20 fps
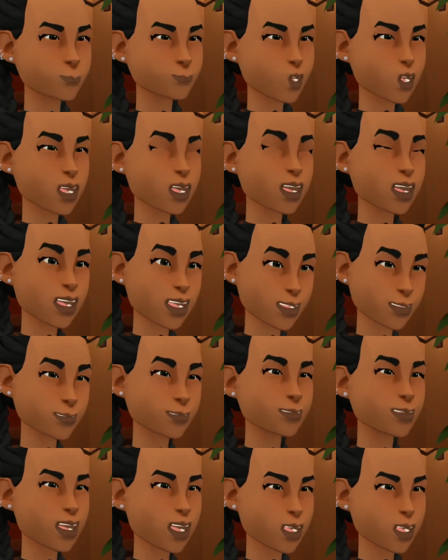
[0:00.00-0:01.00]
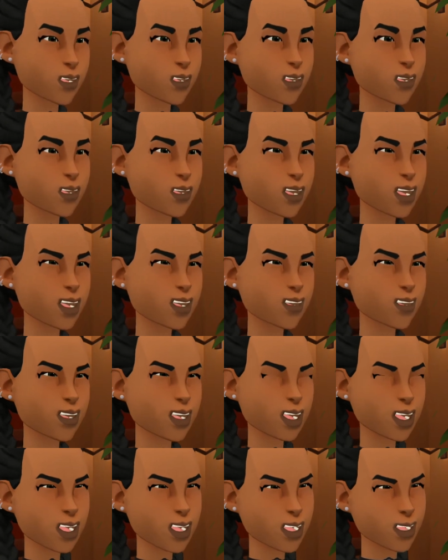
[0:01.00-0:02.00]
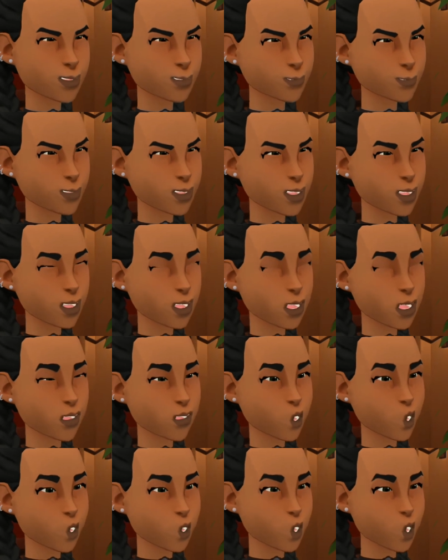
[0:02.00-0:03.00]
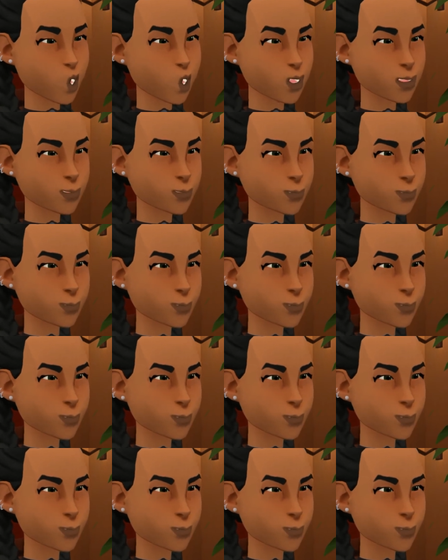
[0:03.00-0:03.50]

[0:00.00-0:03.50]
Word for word: Well, it's a fear of change, that is for sure.